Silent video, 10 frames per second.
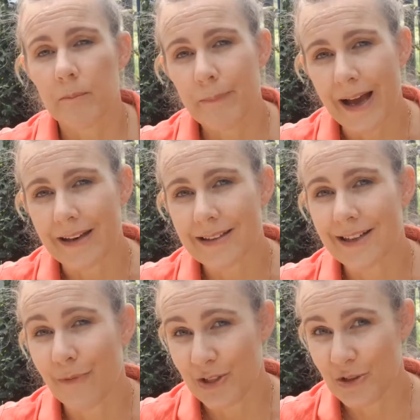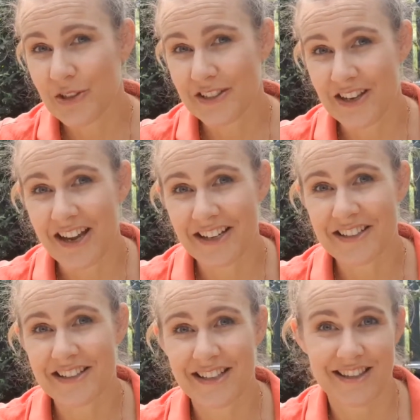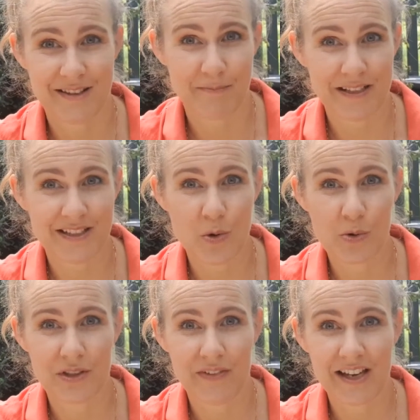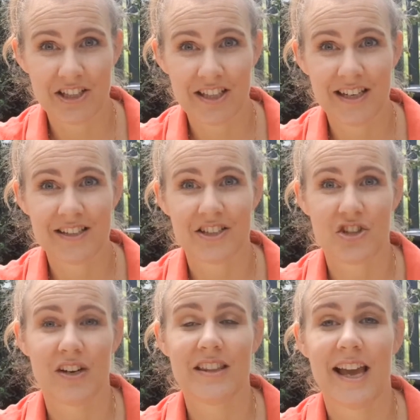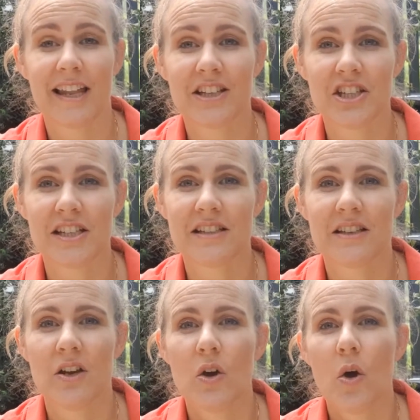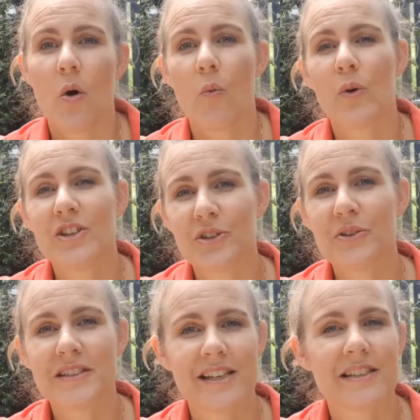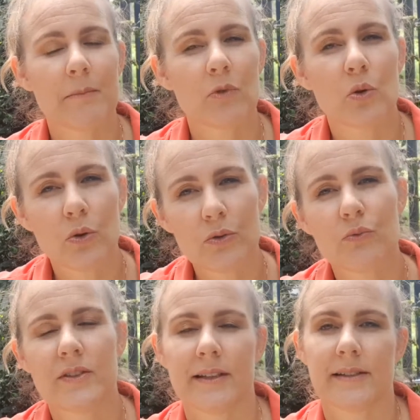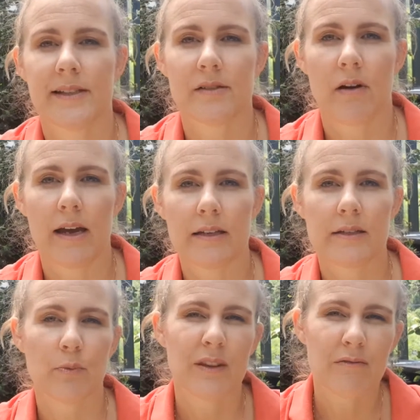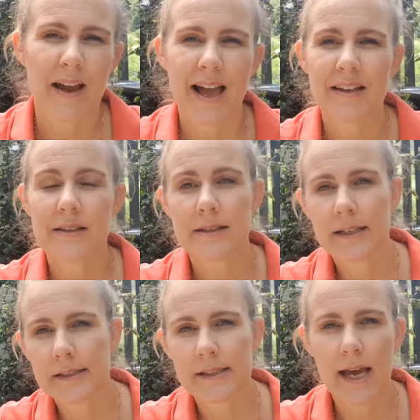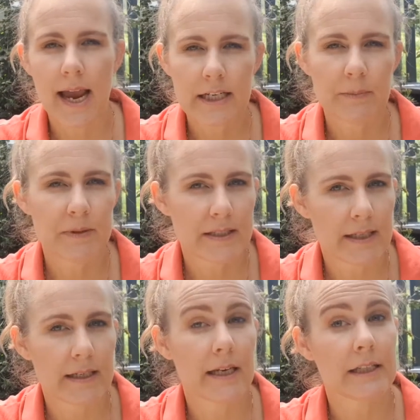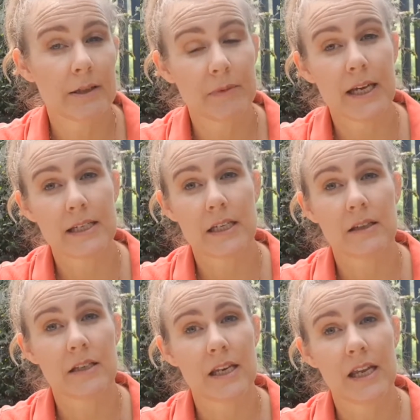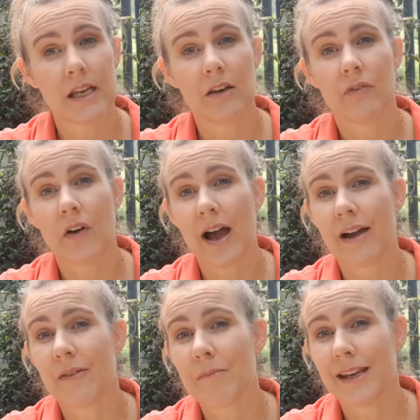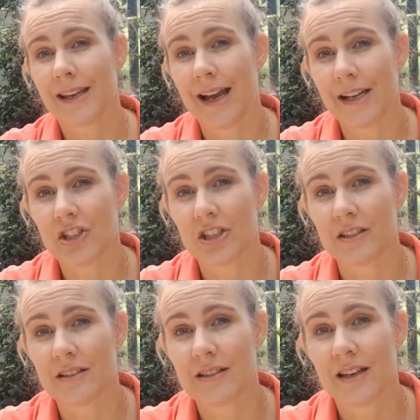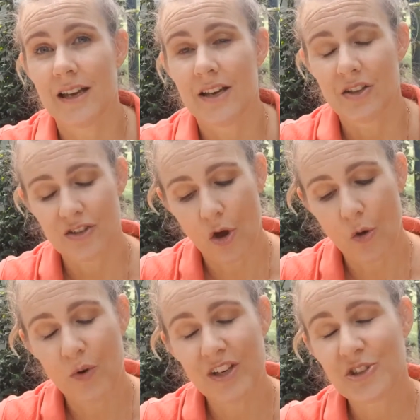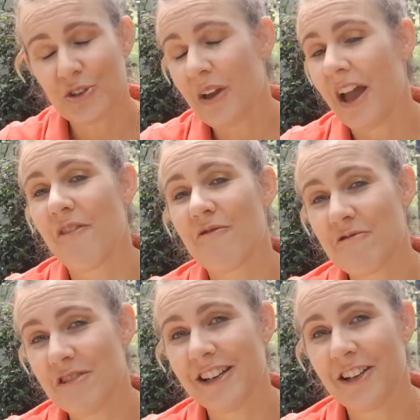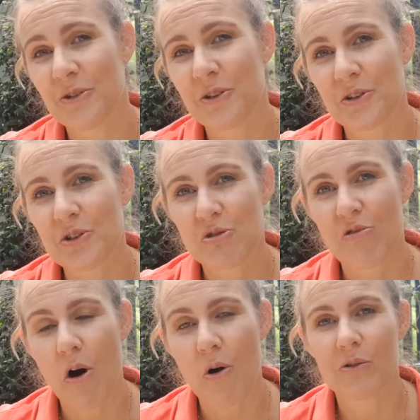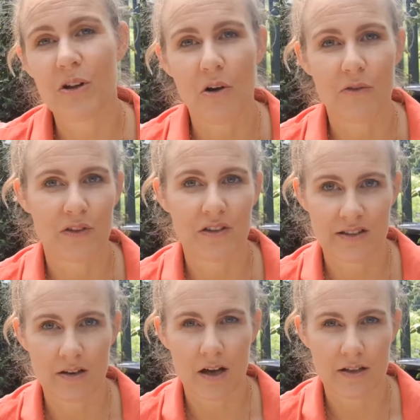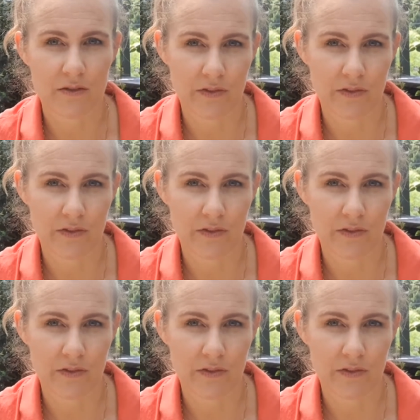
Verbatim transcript: But if we do decide it's the best course of action to treat the allergies, we do see some good success rates with around 60 to 80% eliminating the need for other medications. So we do have really good control over the signs